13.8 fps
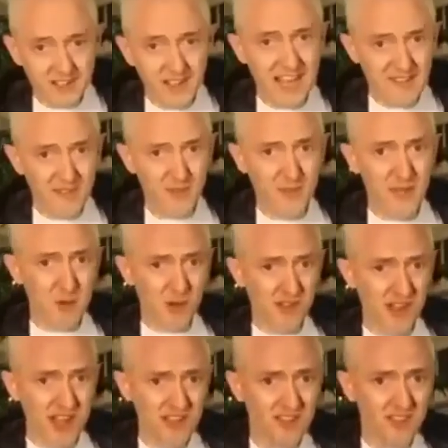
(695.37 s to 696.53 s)
and you'll have to pay more
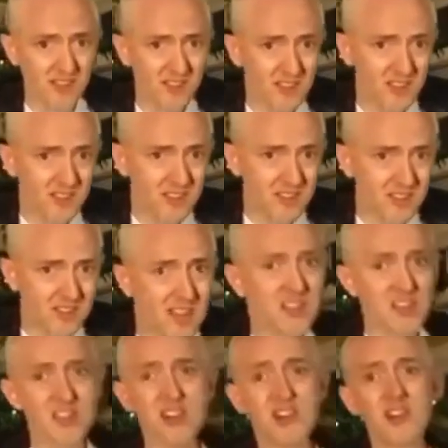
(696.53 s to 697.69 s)
taxes.
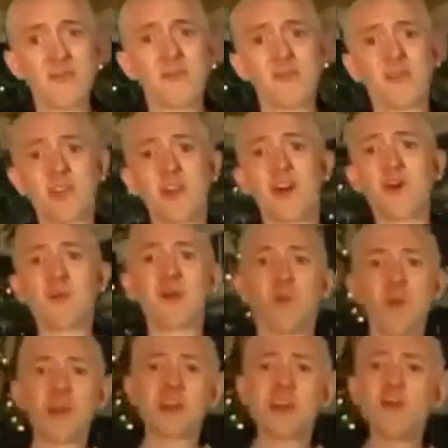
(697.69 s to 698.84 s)
Sure,
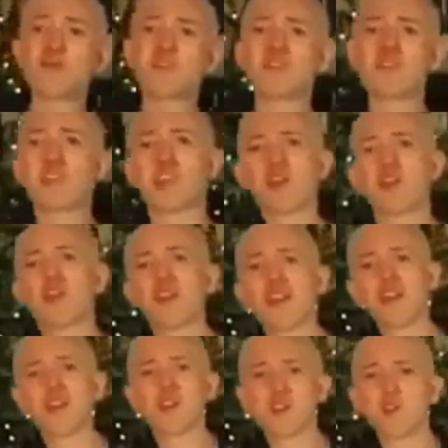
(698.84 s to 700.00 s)
but when it comes to security,
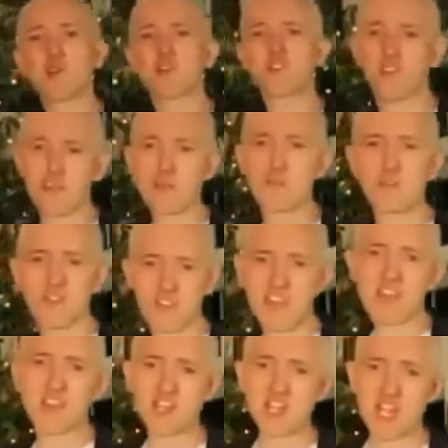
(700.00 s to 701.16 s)
loose lips sink